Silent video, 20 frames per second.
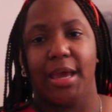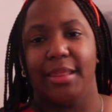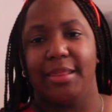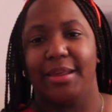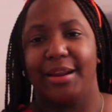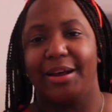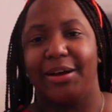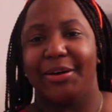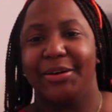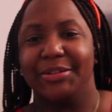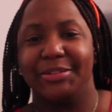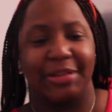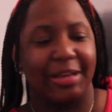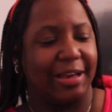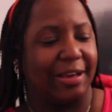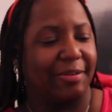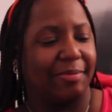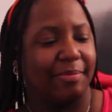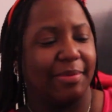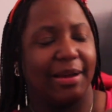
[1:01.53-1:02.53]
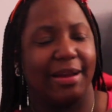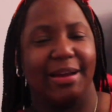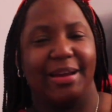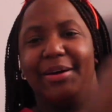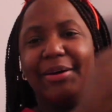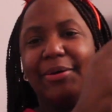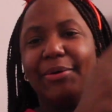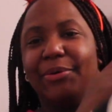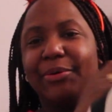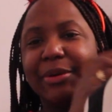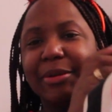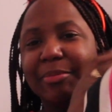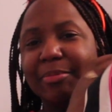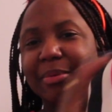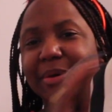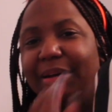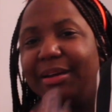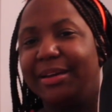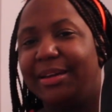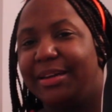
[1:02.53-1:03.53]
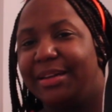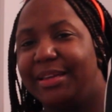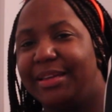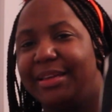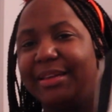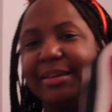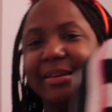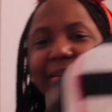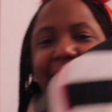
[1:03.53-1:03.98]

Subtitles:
And then I also have my oldie but goodie